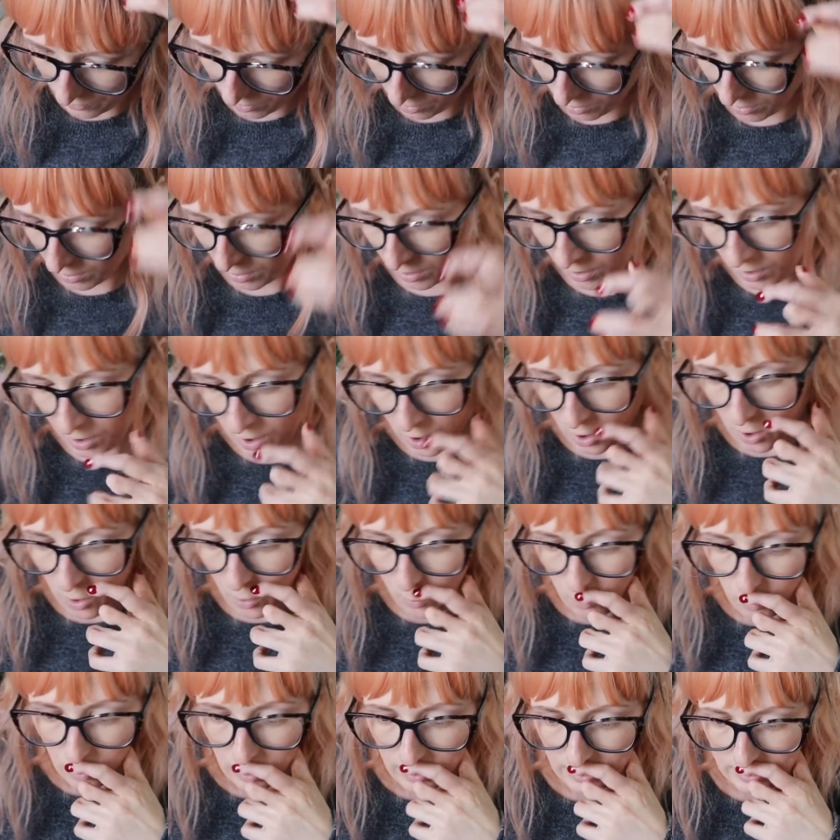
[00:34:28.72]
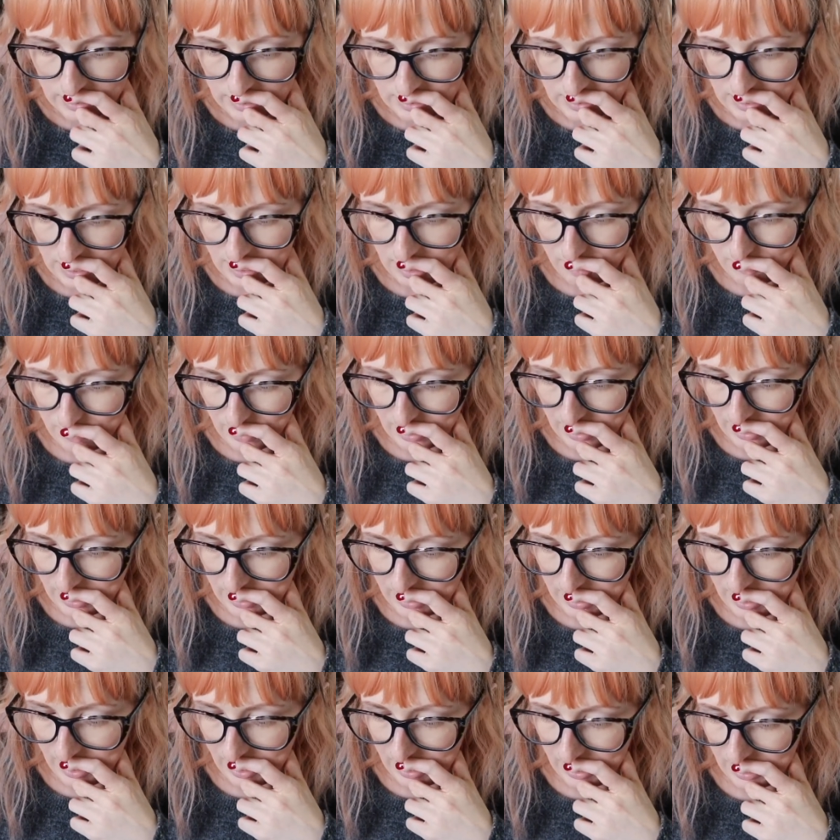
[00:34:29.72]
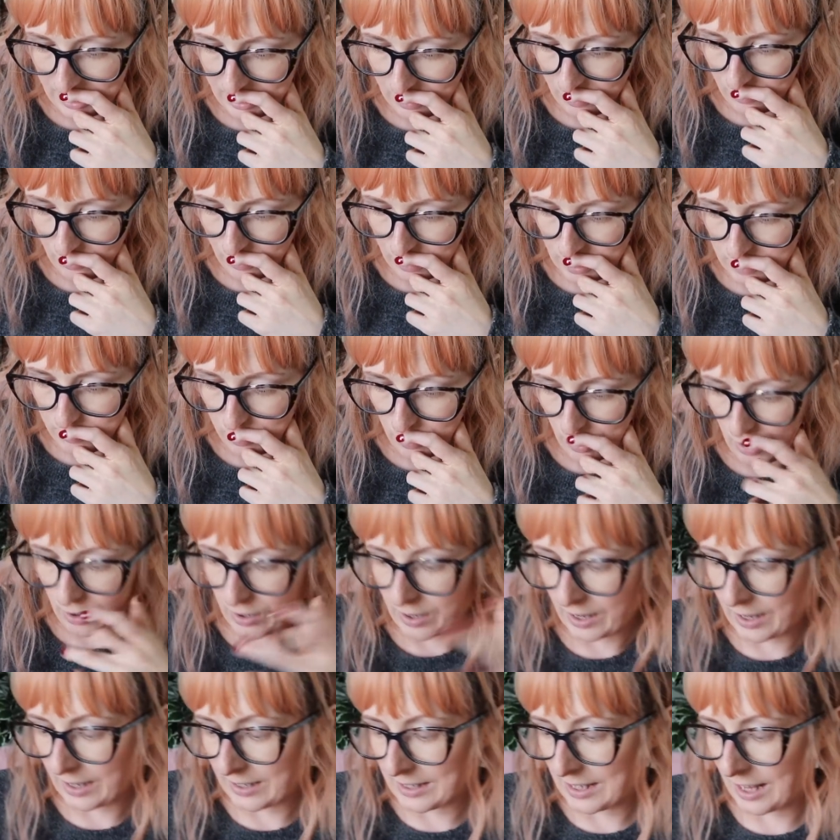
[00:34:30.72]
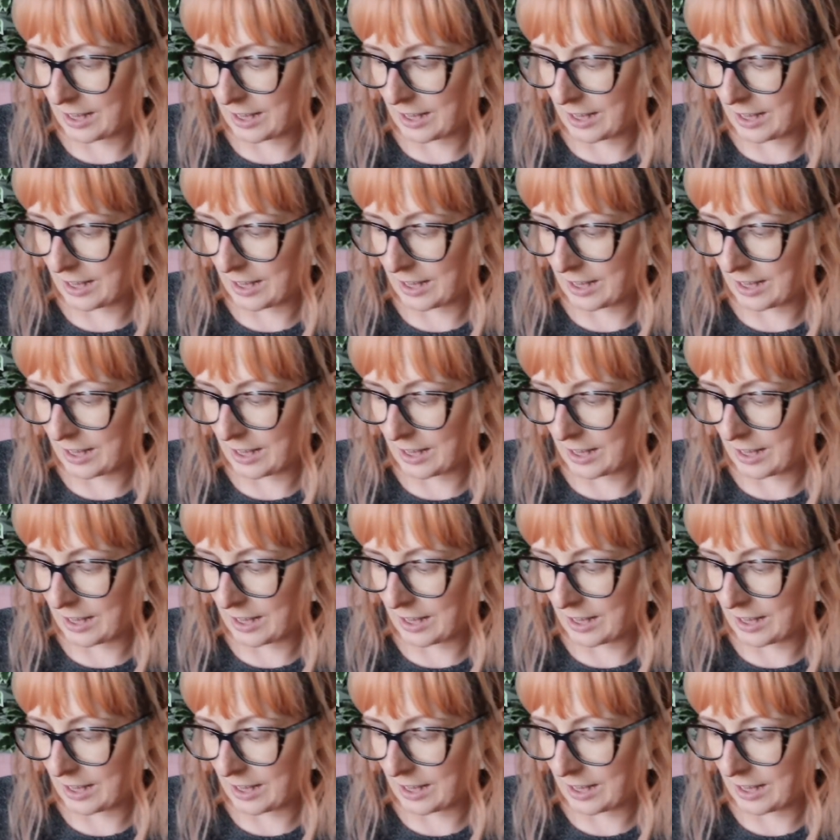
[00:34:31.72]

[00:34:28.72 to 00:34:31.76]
got work in here by Karani Baraka.